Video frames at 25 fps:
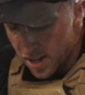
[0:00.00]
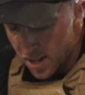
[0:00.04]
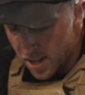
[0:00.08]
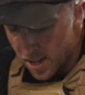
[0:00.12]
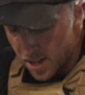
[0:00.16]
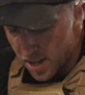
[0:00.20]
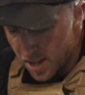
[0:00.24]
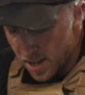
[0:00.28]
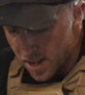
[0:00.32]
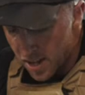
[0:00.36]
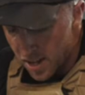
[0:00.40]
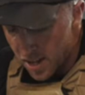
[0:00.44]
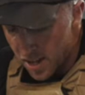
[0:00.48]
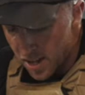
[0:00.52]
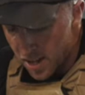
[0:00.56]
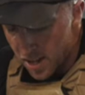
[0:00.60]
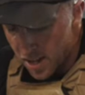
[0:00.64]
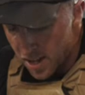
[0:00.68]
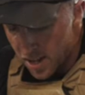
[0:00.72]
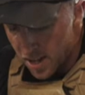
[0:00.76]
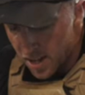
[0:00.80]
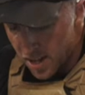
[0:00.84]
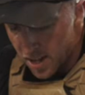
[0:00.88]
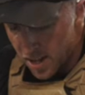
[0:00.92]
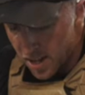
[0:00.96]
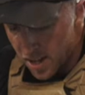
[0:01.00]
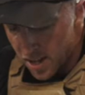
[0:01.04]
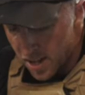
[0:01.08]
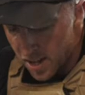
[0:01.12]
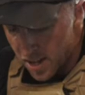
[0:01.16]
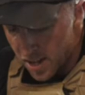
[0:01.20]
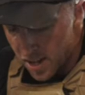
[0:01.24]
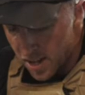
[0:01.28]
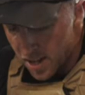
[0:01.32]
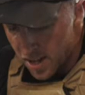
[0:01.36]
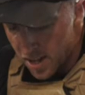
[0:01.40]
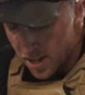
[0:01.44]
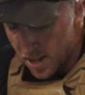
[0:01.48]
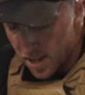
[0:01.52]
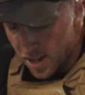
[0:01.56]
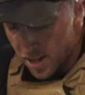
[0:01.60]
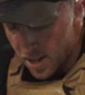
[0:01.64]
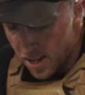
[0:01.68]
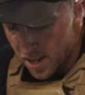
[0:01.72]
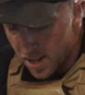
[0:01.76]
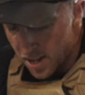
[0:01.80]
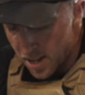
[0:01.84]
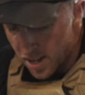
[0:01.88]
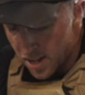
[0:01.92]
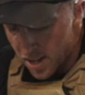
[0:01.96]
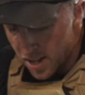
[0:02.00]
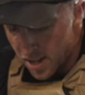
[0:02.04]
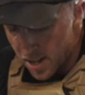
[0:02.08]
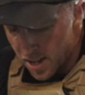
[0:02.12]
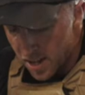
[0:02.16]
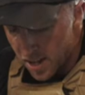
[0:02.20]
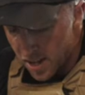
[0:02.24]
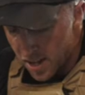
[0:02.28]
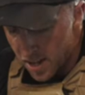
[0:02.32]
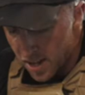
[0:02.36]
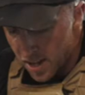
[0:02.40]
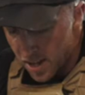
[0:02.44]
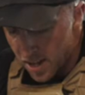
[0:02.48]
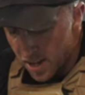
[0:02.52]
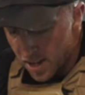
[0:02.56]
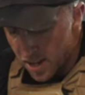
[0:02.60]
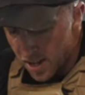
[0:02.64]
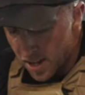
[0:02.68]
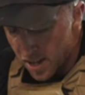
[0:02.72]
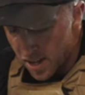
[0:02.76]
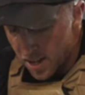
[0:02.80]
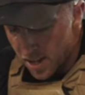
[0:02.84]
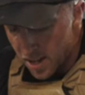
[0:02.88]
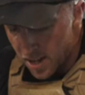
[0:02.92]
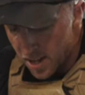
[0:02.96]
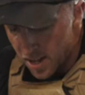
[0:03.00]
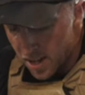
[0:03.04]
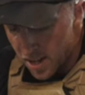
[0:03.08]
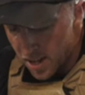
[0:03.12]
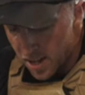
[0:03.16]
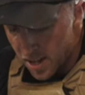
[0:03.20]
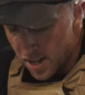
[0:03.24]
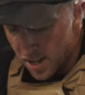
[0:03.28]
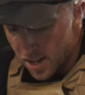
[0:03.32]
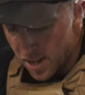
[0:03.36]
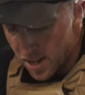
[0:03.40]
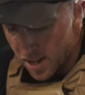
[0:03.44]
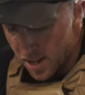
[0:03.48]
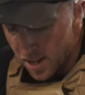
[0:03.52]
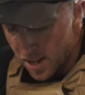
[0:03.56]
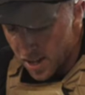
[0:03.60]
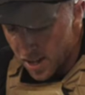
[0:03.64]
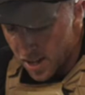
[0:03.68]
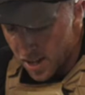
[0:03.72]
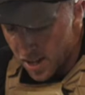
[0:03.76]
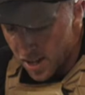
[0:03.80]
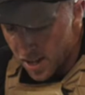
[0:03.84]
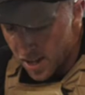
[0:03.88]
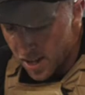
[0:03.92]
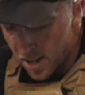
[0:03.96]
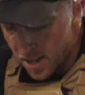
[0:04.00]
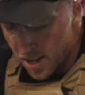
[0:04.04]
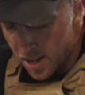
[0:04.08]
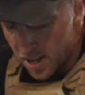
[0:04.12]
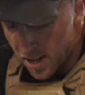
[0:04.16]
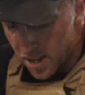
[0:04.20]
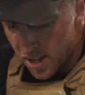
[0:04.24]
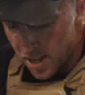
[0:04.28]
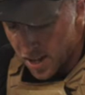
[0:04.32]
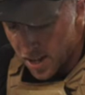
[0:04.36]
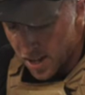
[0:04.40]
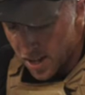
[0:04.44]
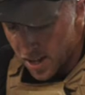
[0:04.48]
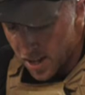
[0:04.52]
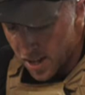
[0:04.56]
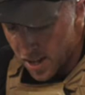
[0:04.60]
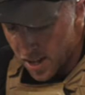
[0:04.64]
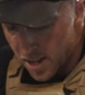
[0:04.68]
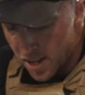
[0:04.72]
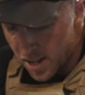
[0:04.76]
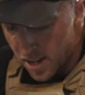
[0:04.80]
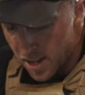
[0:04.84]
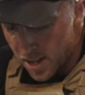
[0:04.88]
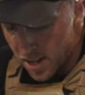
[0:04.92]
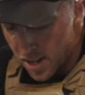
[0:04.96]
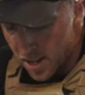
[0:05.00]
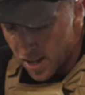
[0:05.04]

(silent)